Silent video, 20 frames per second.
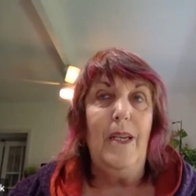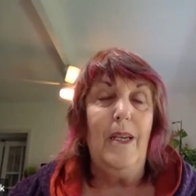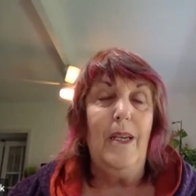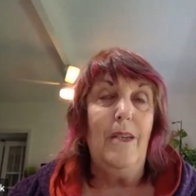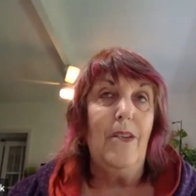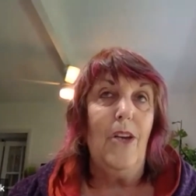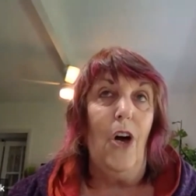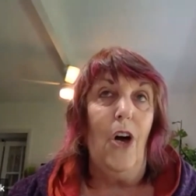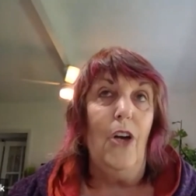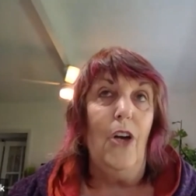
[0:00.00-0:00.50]

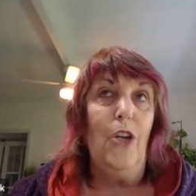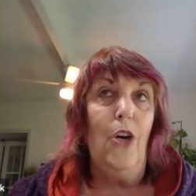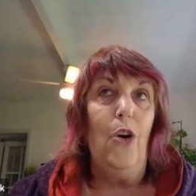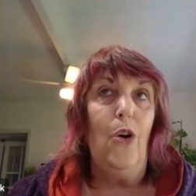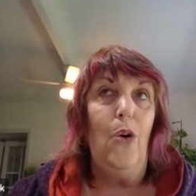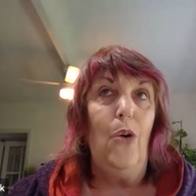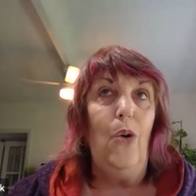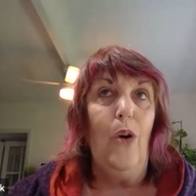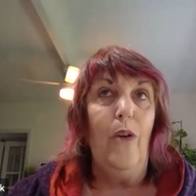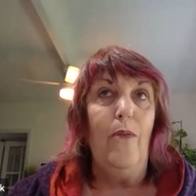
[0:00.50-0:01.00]
And I
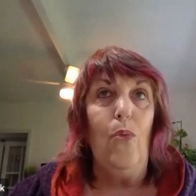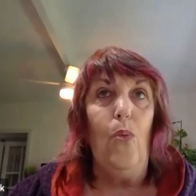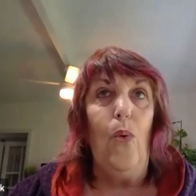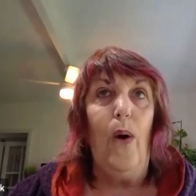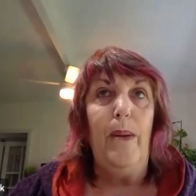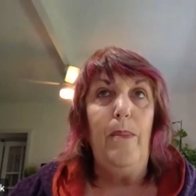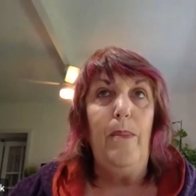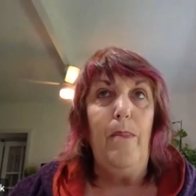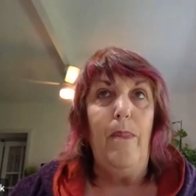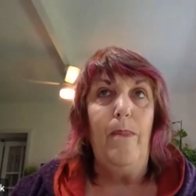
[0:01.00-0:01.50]
know of
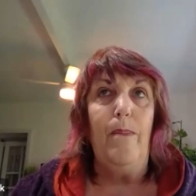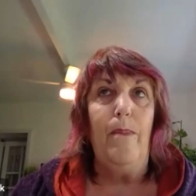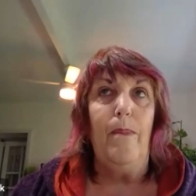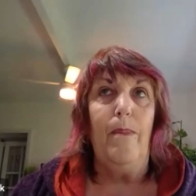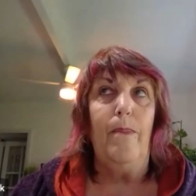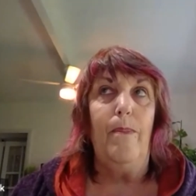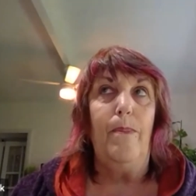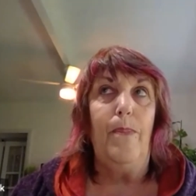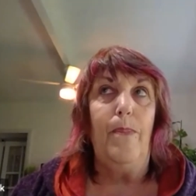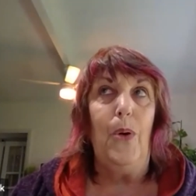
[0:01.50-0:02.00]
one
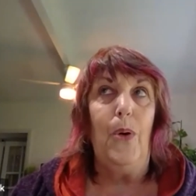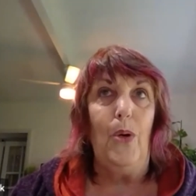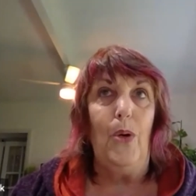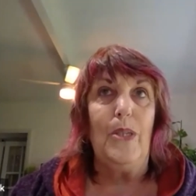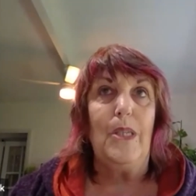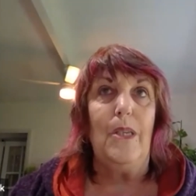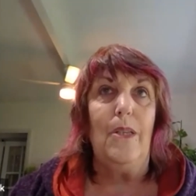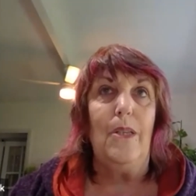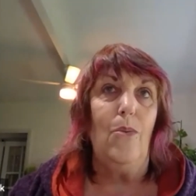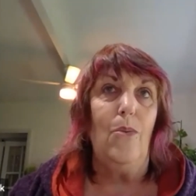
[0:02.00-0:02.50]

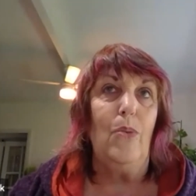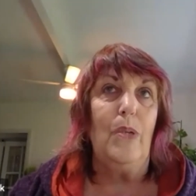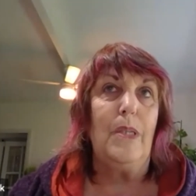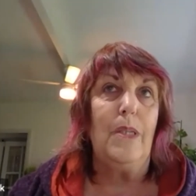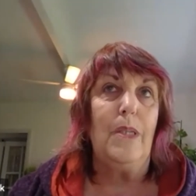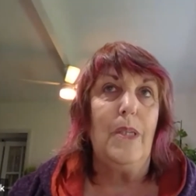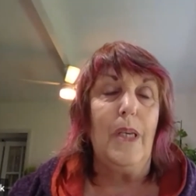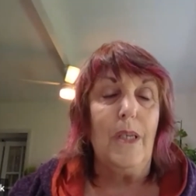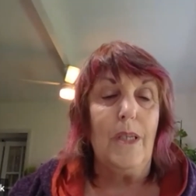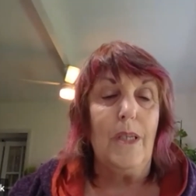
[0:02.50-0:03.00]
person that
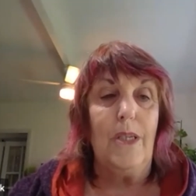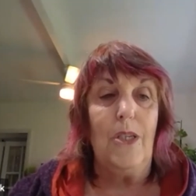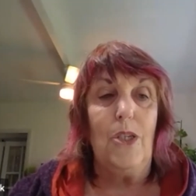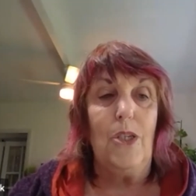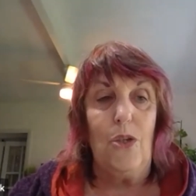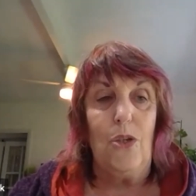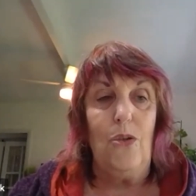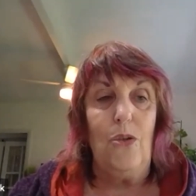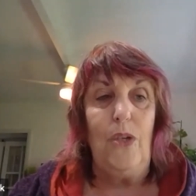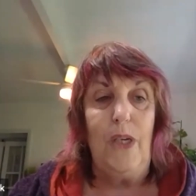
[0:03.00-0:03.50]
was
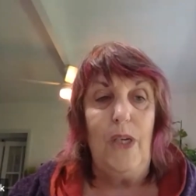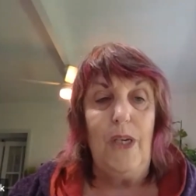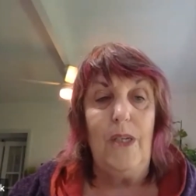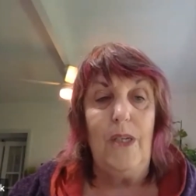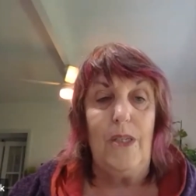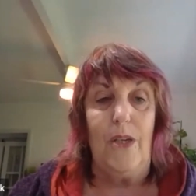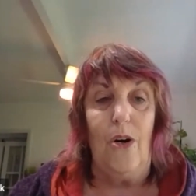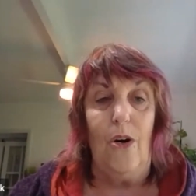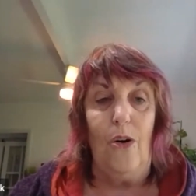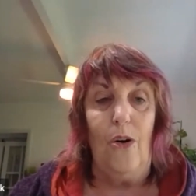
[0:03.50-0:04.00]
62
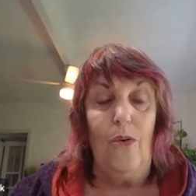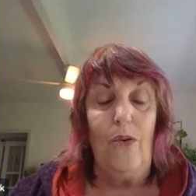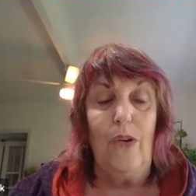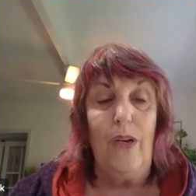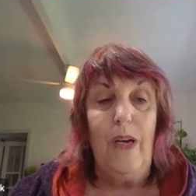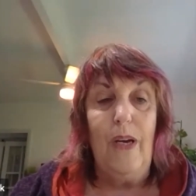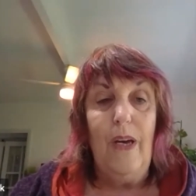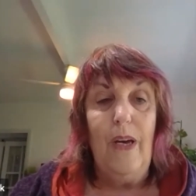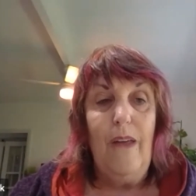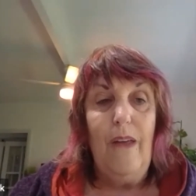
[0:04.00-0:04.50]
years old
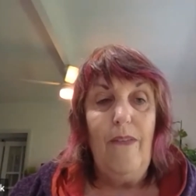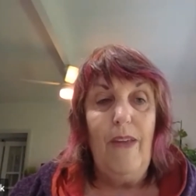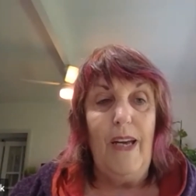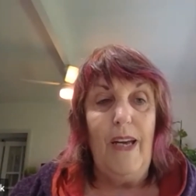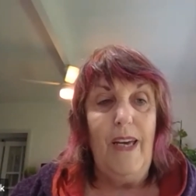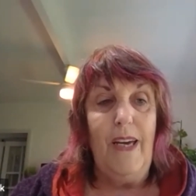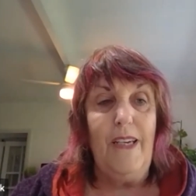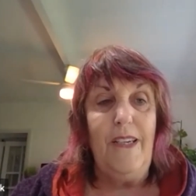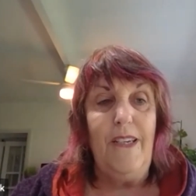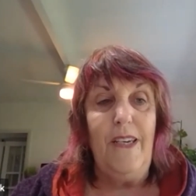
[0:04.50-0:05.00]
that
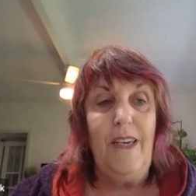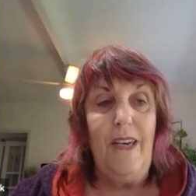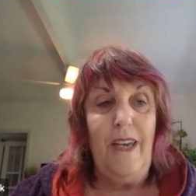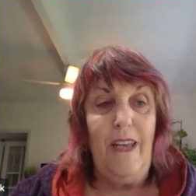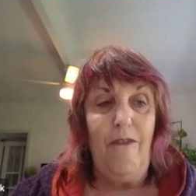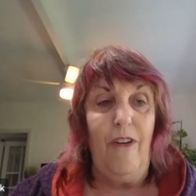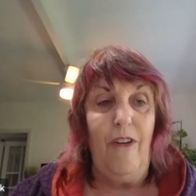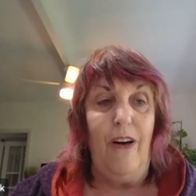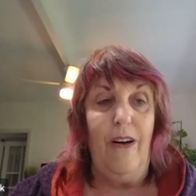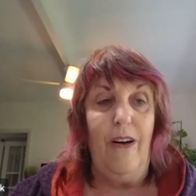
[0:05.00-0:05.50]
had
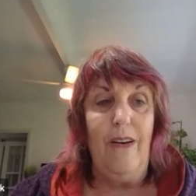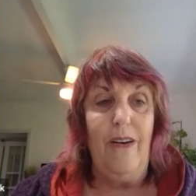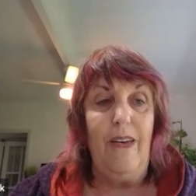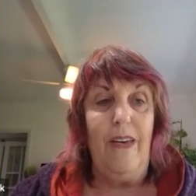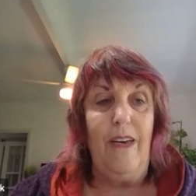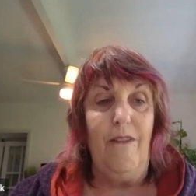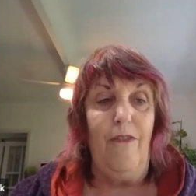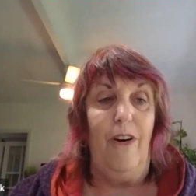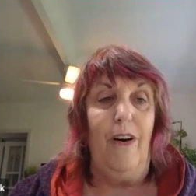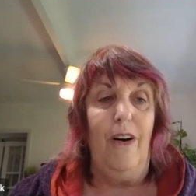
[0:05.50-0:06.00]
never
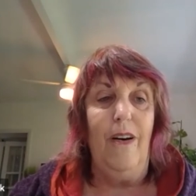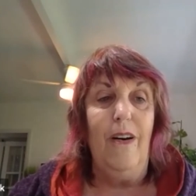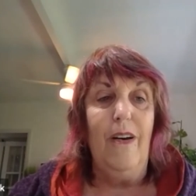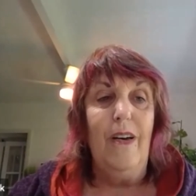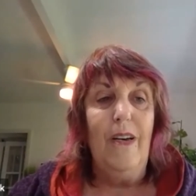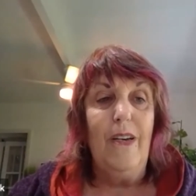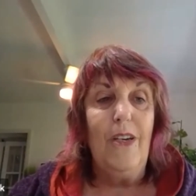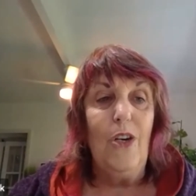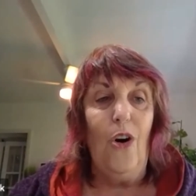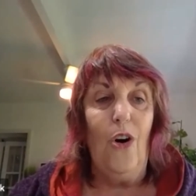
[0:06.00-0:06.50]
ever
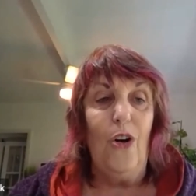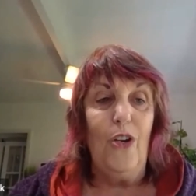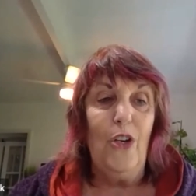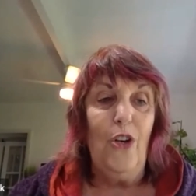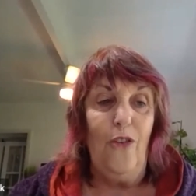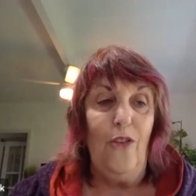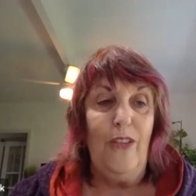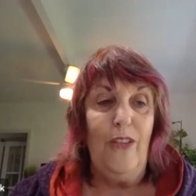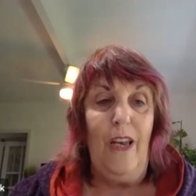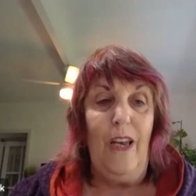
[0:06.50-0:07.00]
gone and
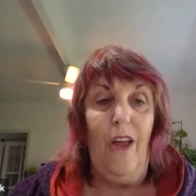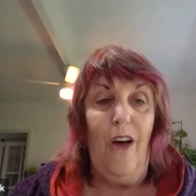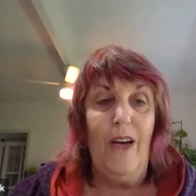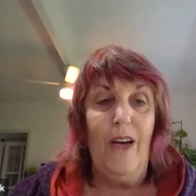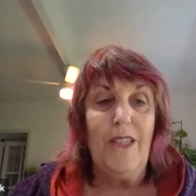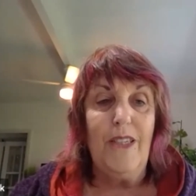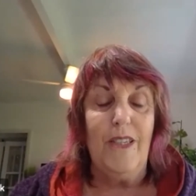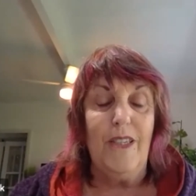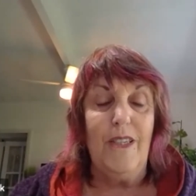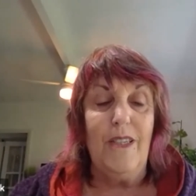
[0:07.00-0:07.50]
got their
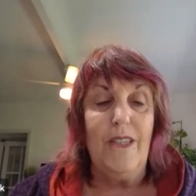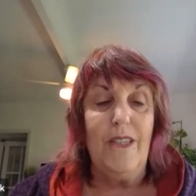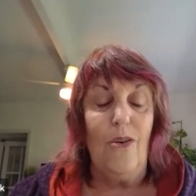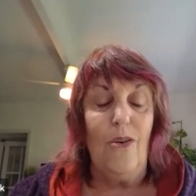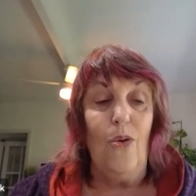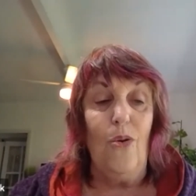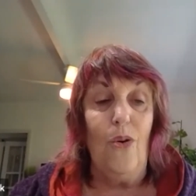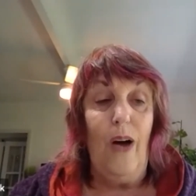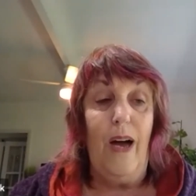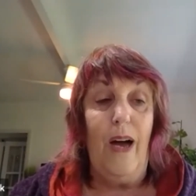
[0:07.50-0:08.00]
license
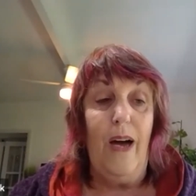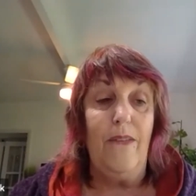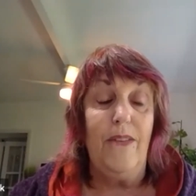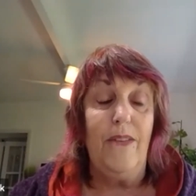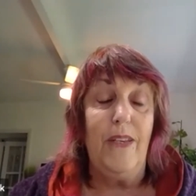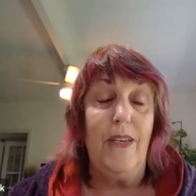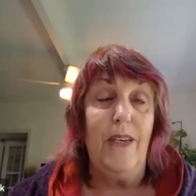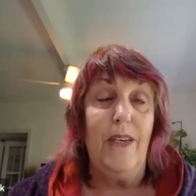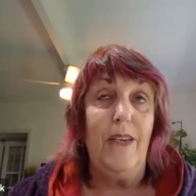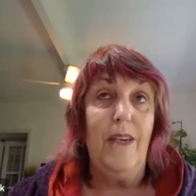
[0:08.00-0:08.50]
or had
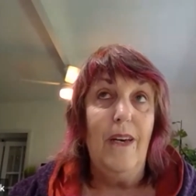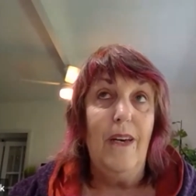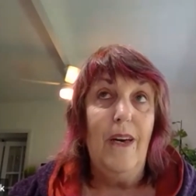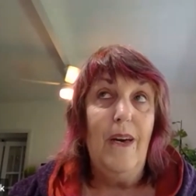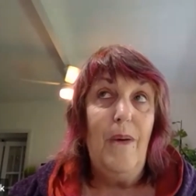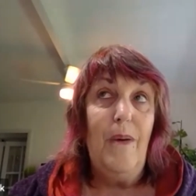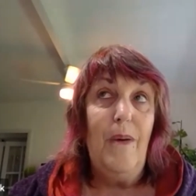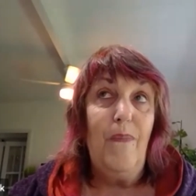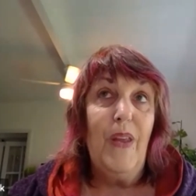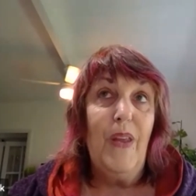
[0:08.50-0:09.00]
the
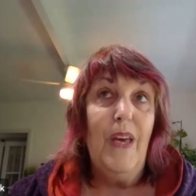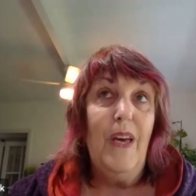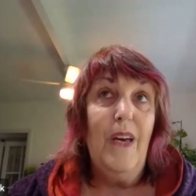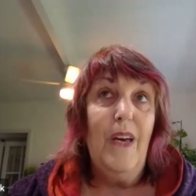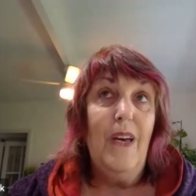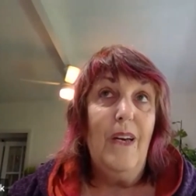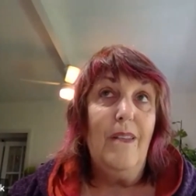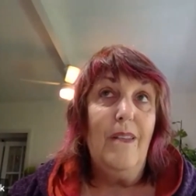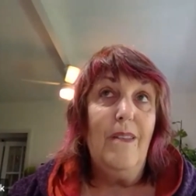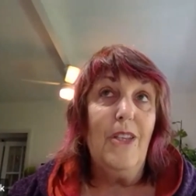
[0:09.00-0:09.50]

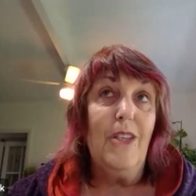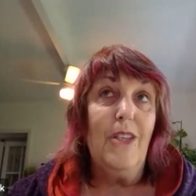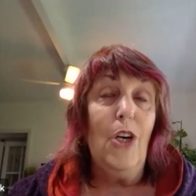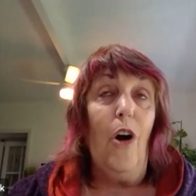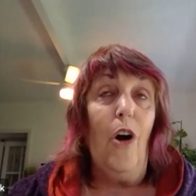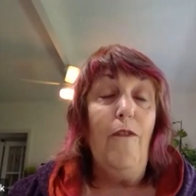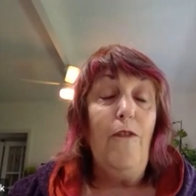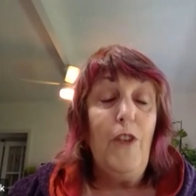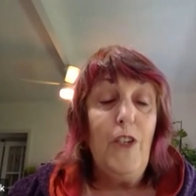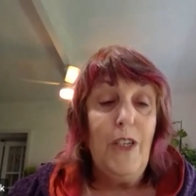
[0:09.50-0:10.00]

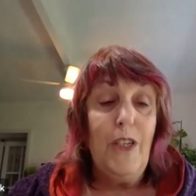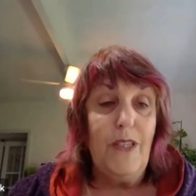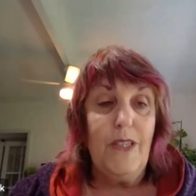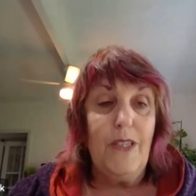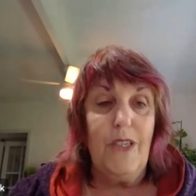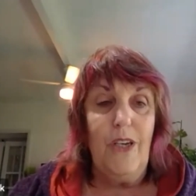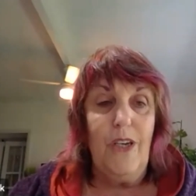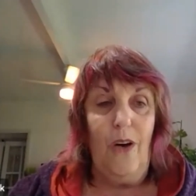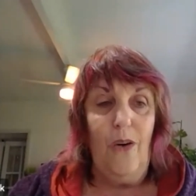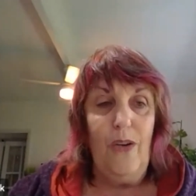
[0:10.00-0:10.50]
confidence
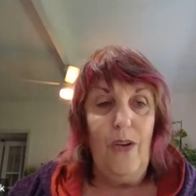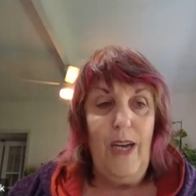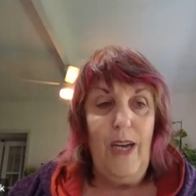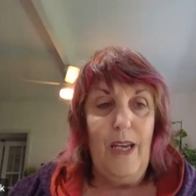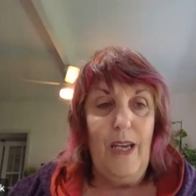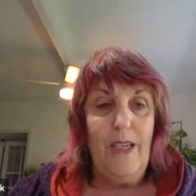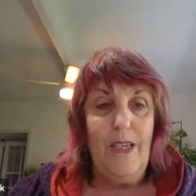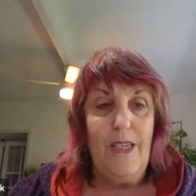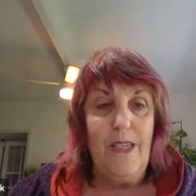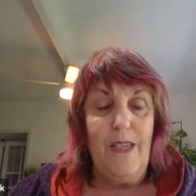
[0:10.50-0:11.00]
to go and
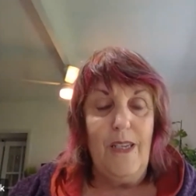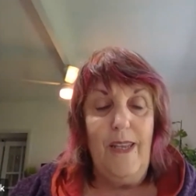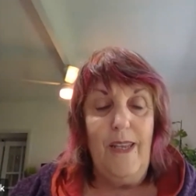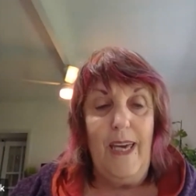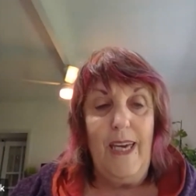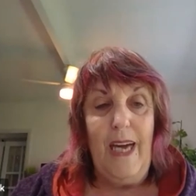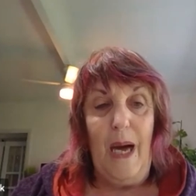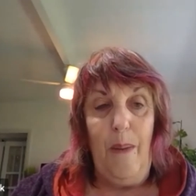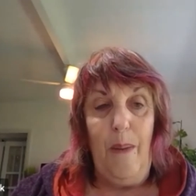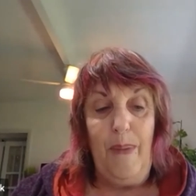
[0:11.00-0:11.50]
get it, and they
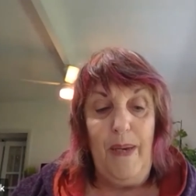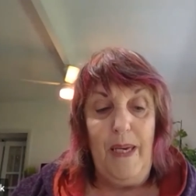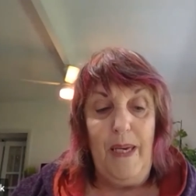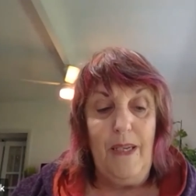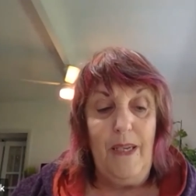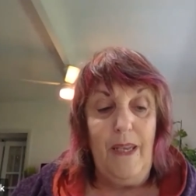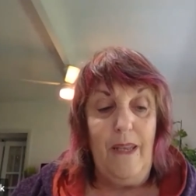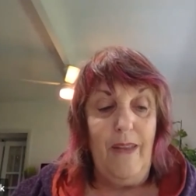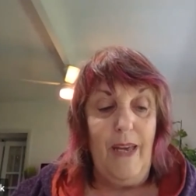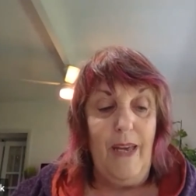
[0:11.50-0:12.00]
come
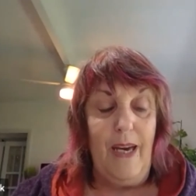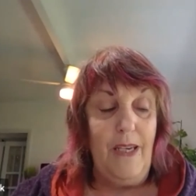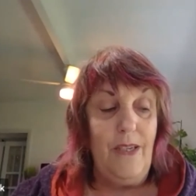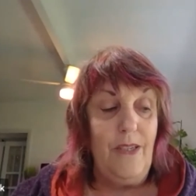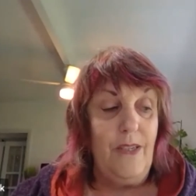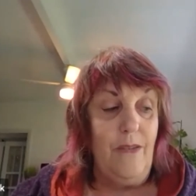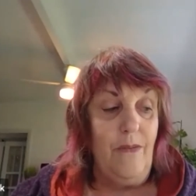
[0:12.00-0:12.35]
in, they